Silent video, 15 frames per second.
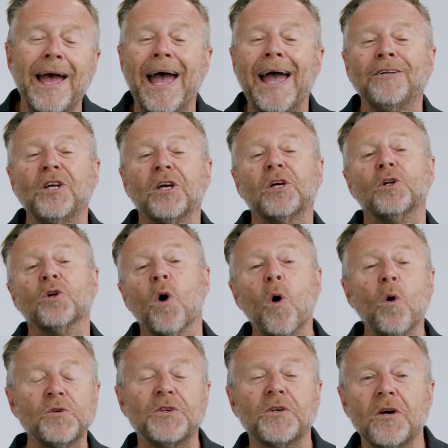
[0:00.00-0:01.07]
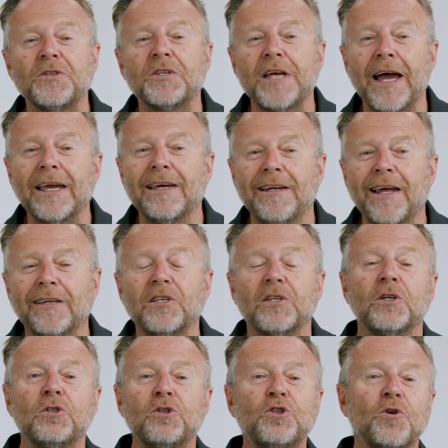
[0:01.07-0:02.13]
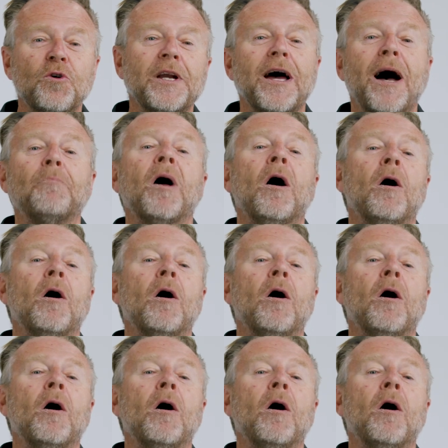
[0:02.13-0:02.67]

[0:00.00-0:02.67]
and you can also stay connected and join up